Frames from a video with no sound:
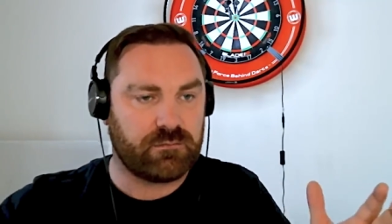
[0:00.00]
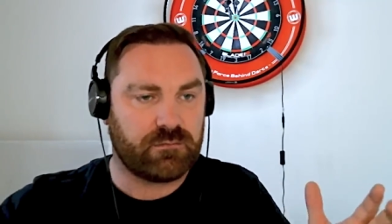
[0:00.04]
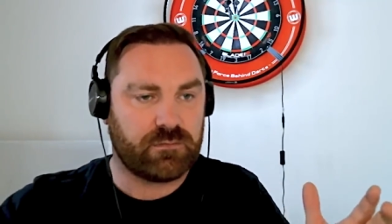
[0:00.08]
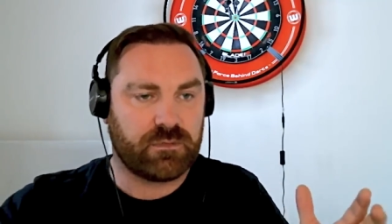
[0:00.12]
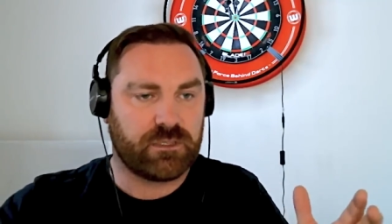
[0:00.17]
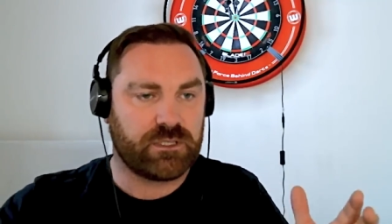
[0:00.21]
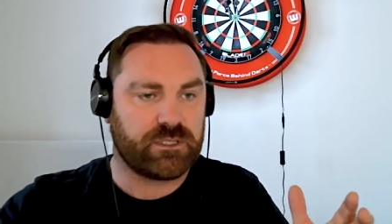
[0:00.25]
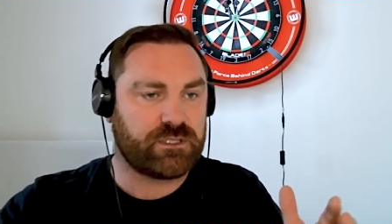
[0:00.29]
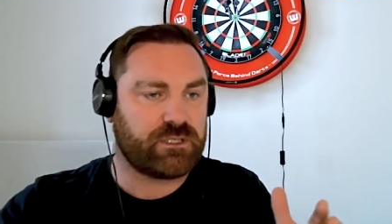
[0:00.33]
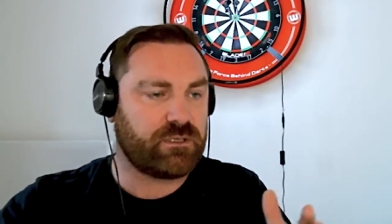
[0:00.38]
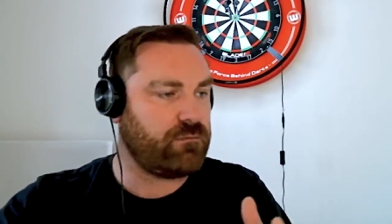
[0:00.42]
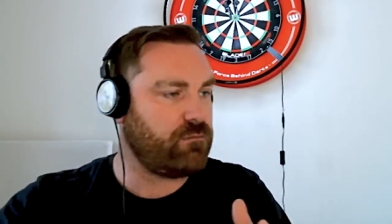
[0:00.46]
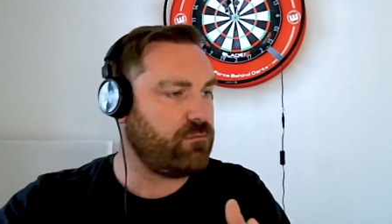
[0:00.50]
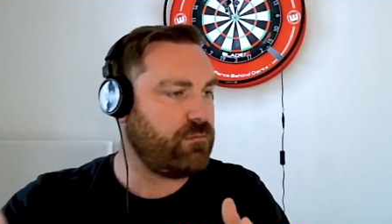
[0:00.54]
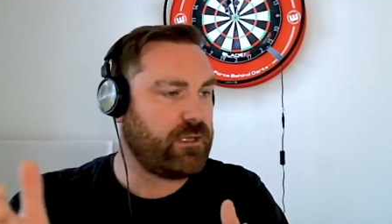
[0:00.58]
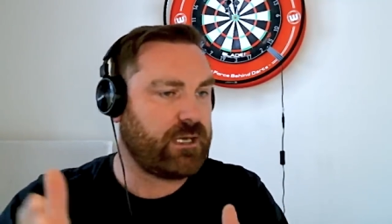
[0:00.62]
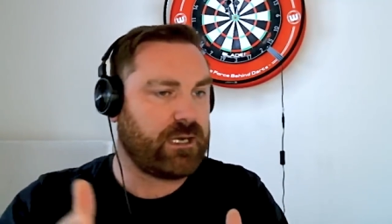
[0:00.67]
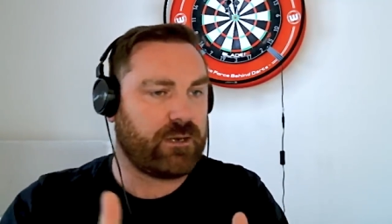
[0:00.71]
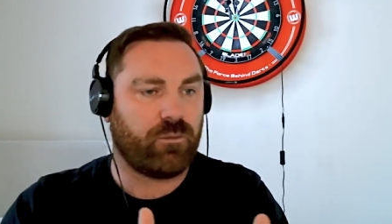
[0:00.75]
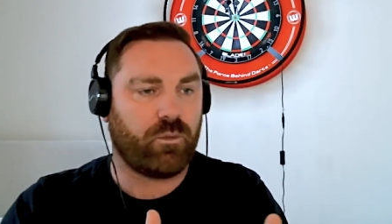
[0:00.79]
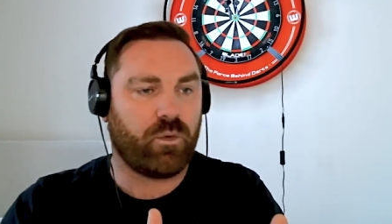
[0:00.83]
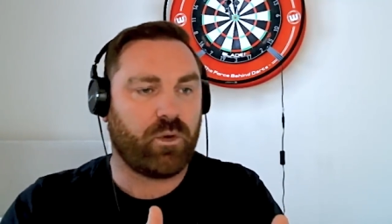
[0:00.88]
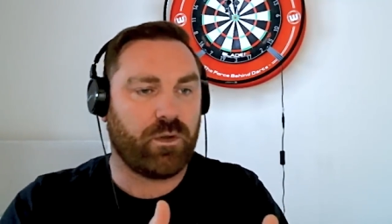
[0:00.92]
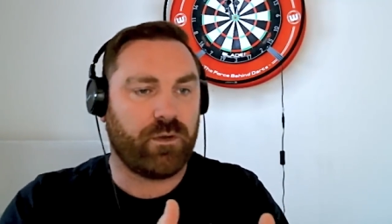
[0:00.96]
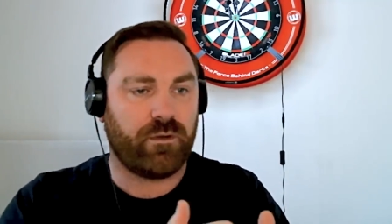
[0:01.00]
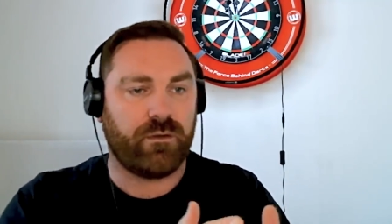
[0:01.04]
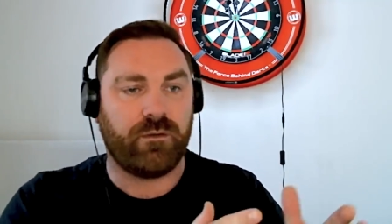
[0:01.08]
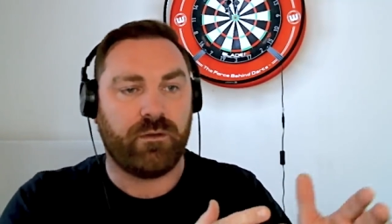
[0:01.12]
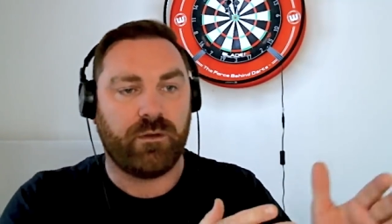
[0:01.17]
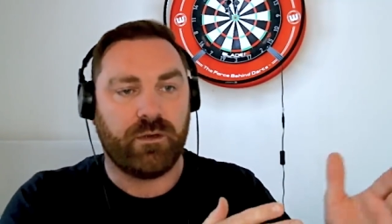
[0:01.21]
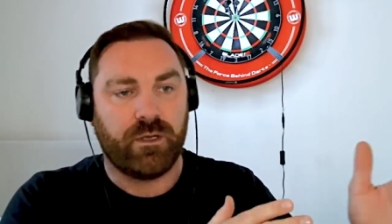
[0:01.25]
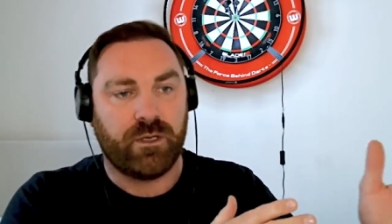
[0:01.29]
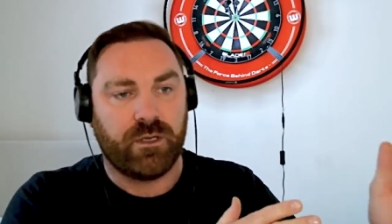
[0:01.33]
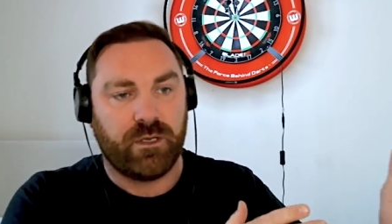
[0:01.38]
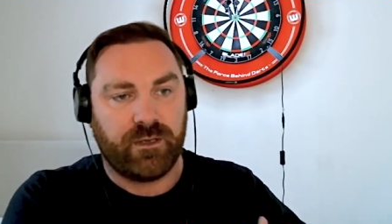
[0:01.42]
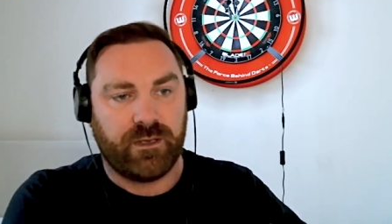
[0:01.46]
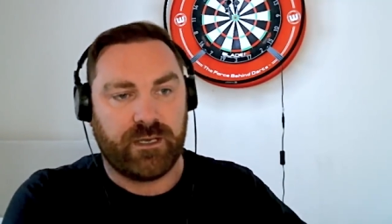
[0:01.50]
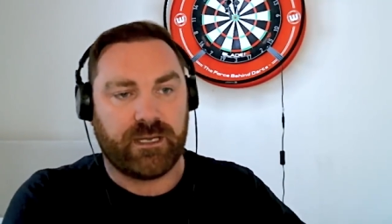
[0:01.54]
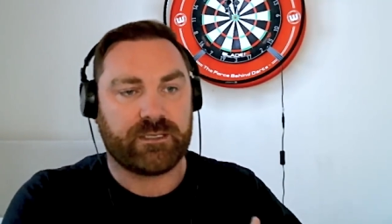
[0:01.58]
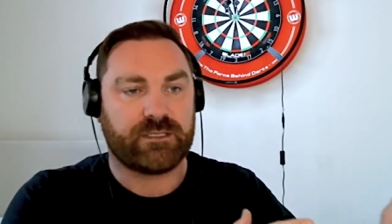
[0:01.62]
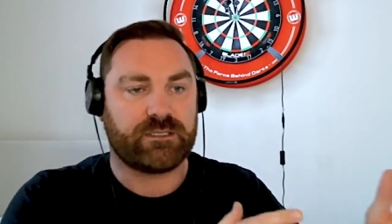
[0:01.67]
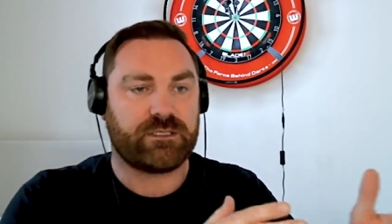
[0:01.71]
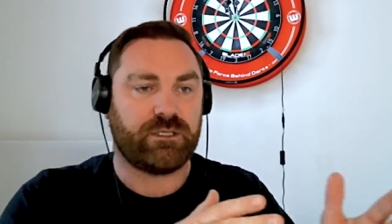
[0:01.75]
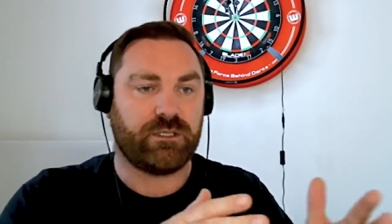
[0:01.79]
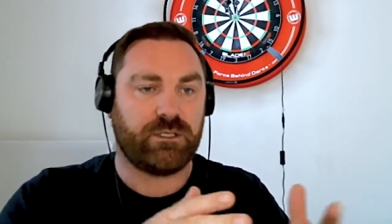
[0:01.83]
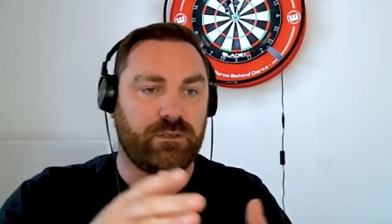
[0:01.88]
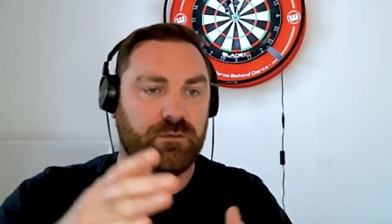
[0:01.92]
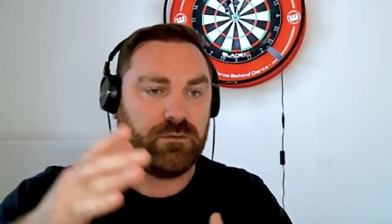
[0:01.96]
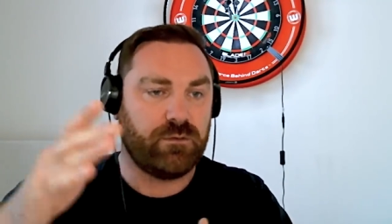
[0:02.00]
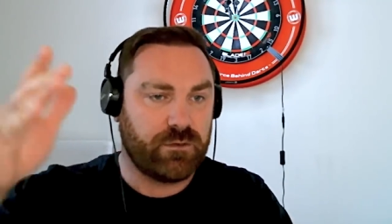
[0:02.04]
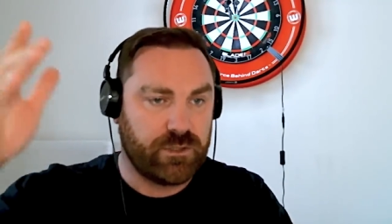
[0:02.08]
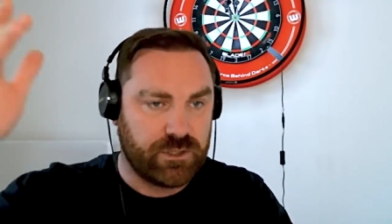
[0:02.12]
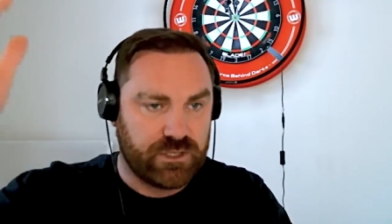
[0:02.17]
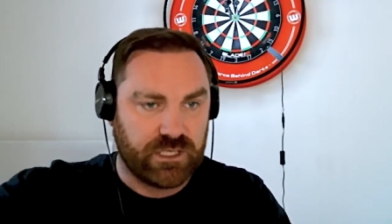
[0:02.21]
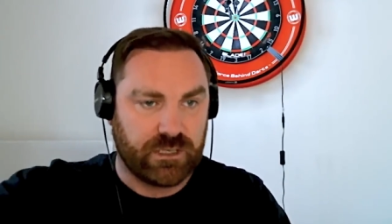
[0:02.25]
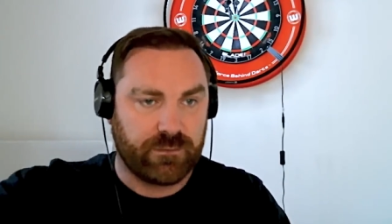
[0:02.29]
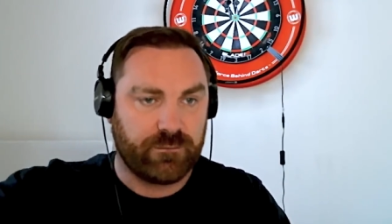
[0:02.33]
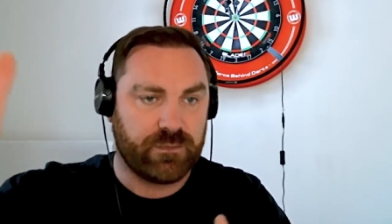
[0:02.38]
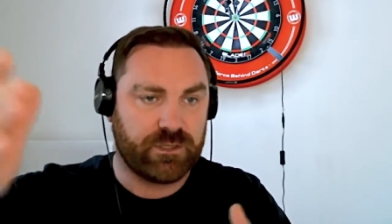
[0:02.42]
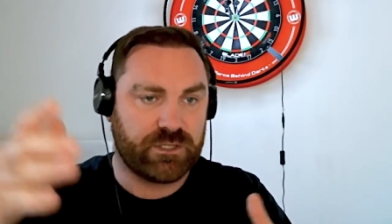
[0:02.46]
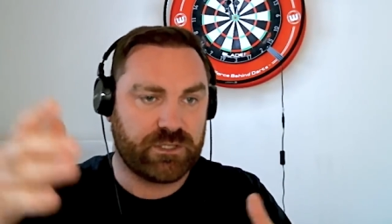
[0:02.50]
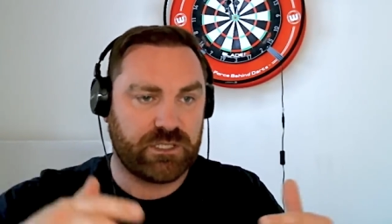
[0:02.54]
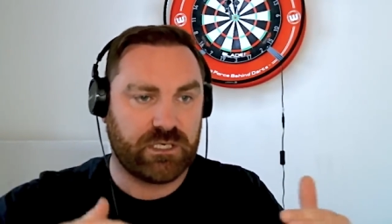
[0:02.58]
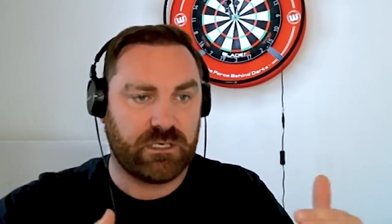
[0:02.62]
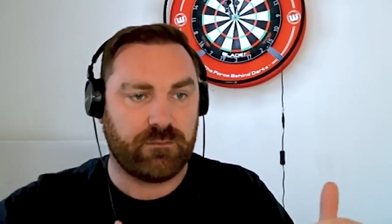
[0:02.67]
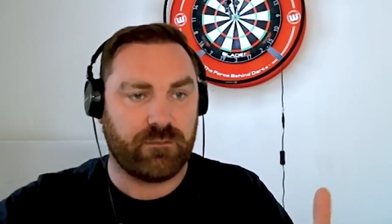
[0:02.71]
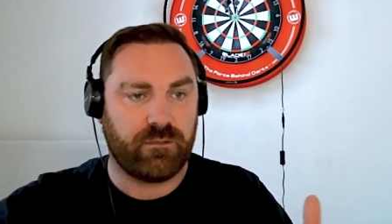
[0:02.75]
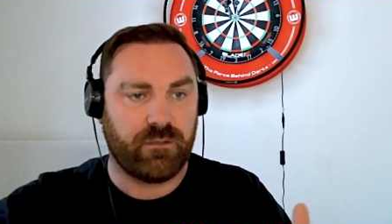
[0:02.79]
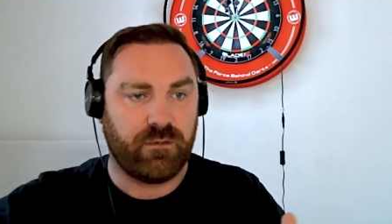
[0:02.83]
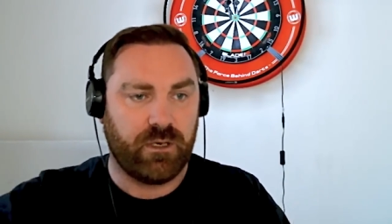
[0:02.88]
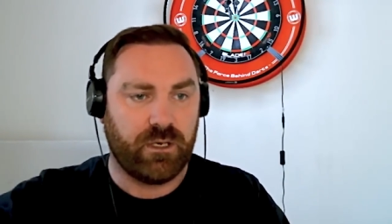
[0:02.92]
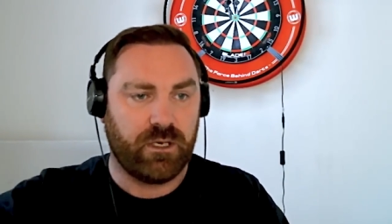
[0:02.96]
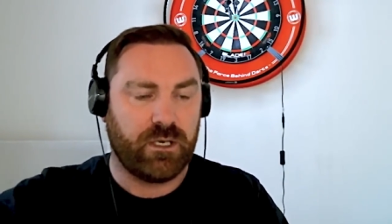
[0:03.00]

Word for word: the Nat One, Nat Two, the championship,